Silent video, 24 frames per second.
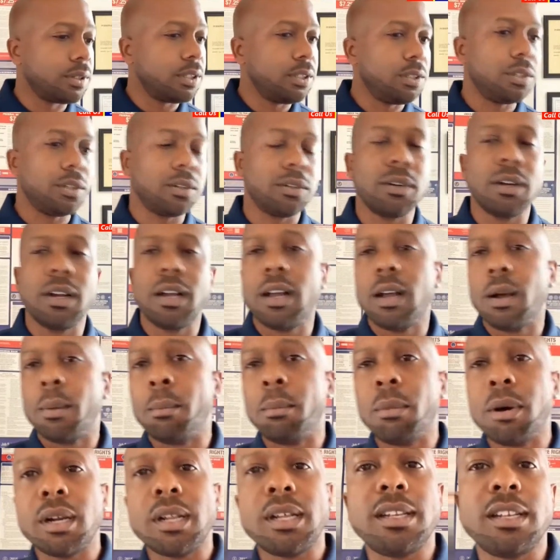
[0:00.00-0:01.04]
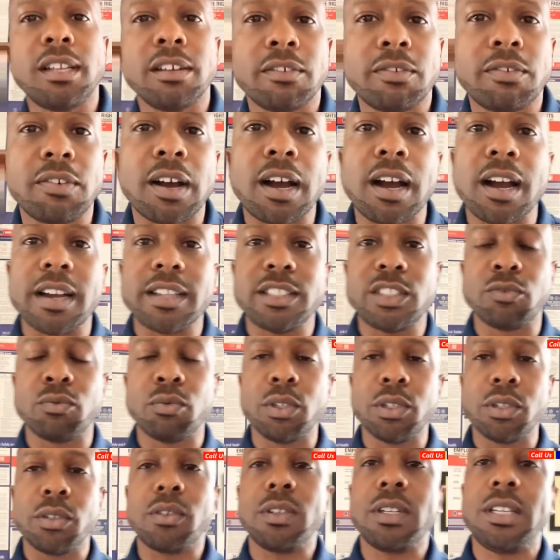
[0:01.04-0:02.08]
You know, money divides
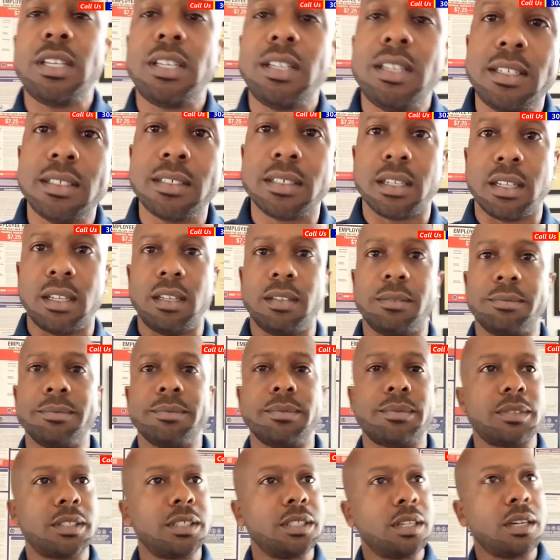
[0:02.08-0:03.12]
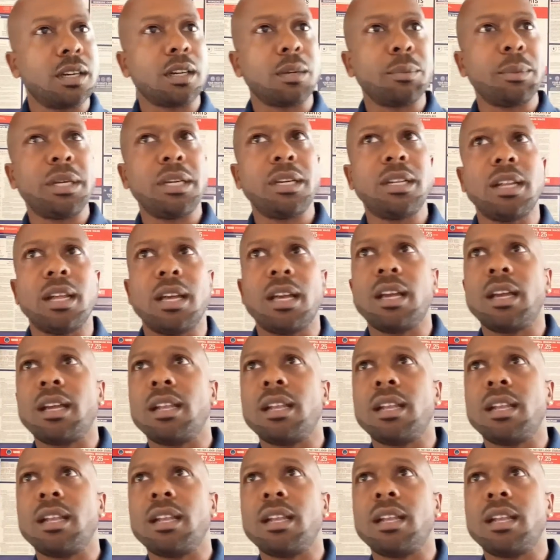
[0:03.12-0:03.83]
real easily. You know what I mean?